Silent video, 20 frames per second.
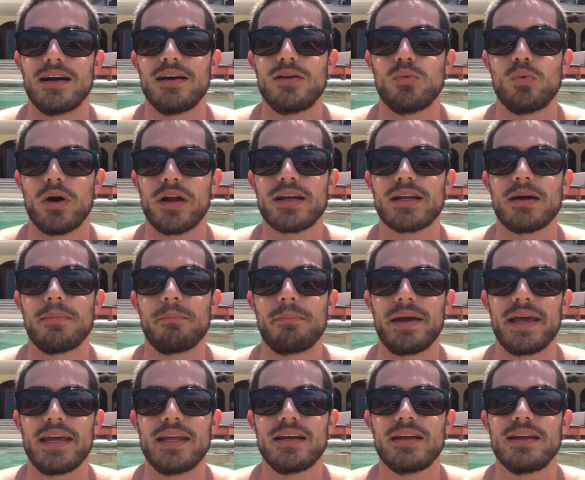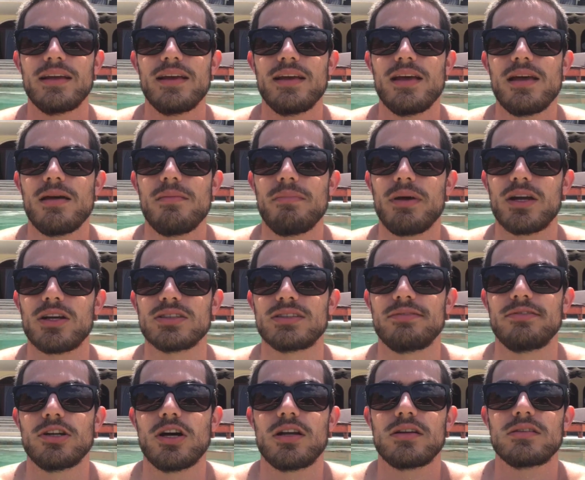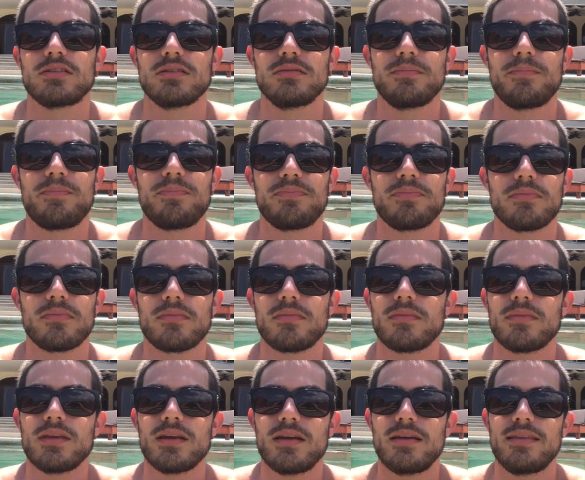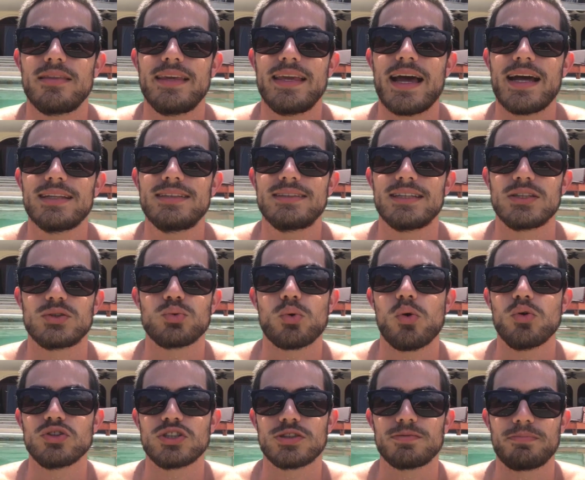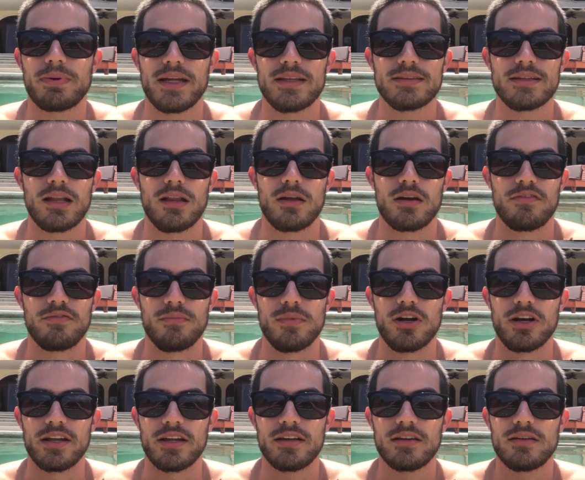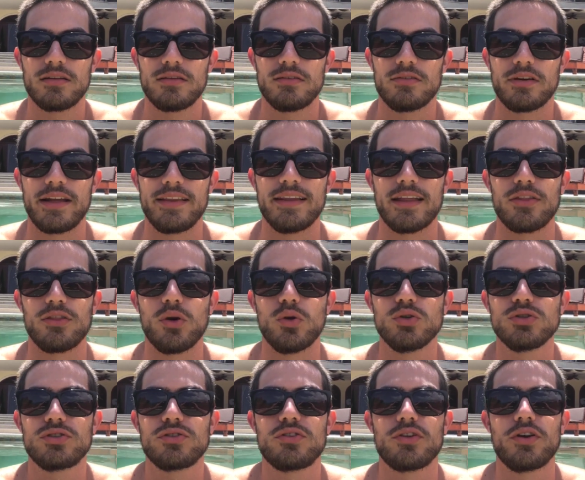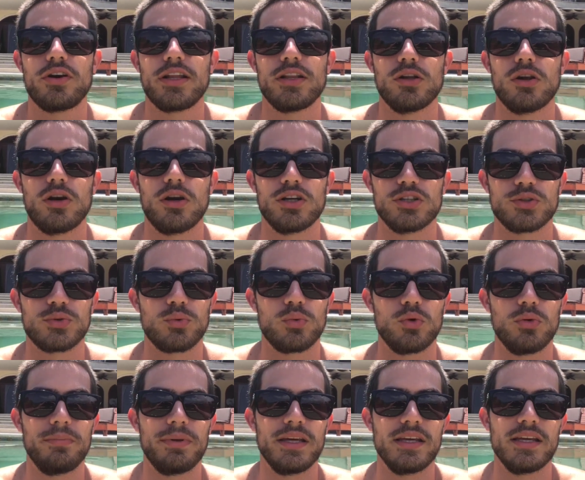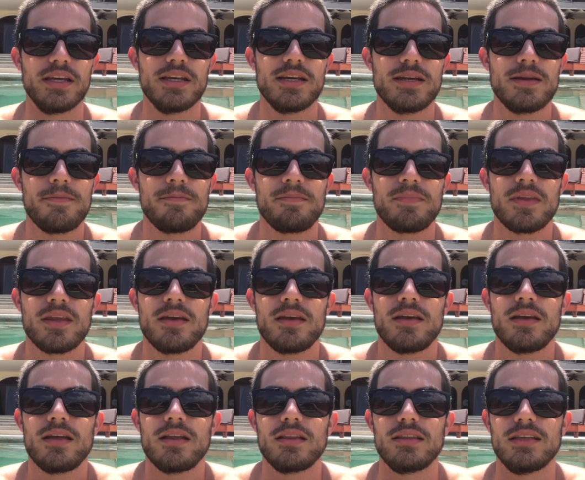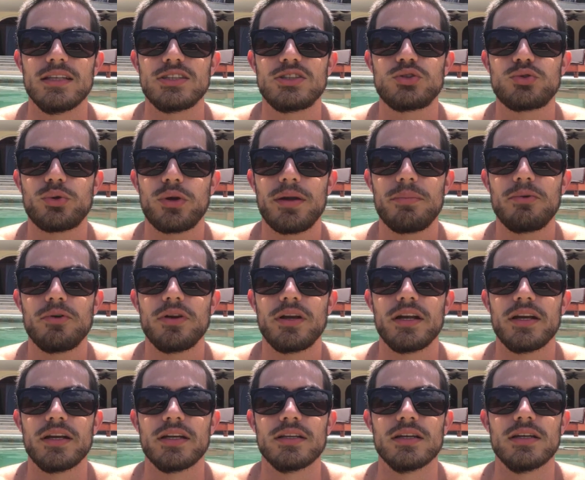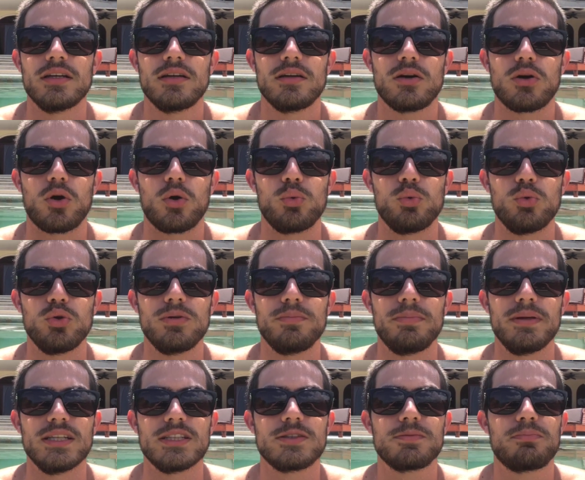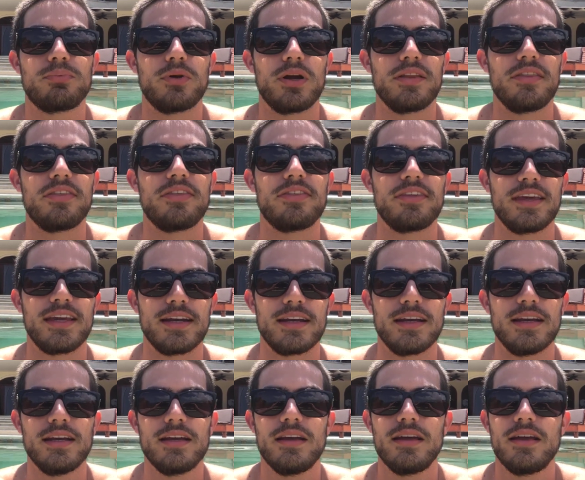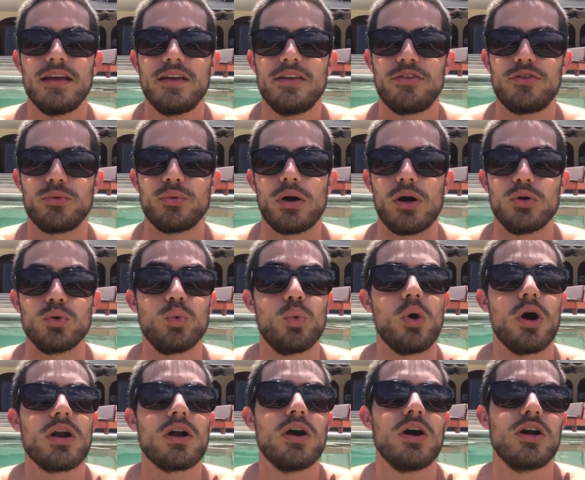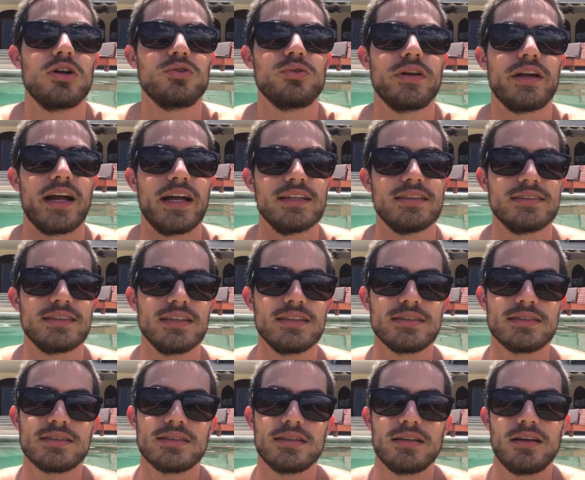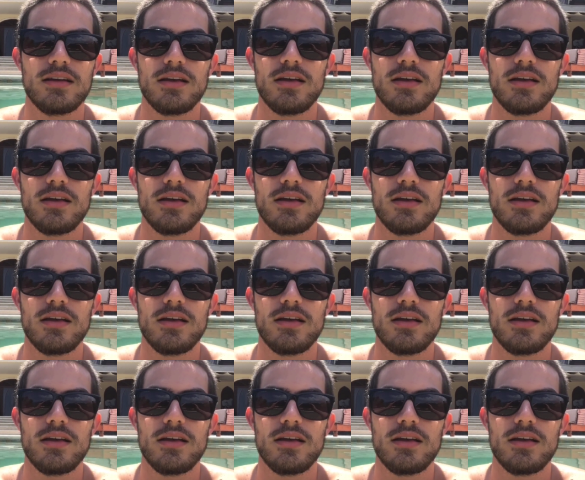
one campaign, because if not, the ad sets won't spend a lot of money, right? That those $30 will be distributed or would be spread thin throughout 100 ad sets,